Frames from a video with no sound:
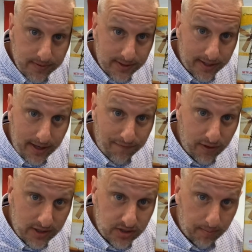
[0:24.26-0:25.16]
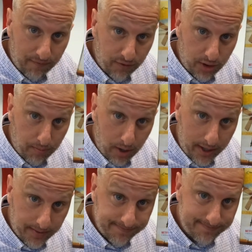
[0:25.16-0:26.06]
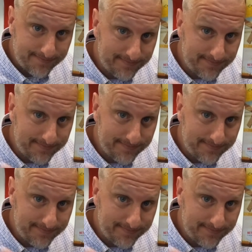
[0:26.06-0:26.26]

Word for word: It's like Netflix, but for your brain.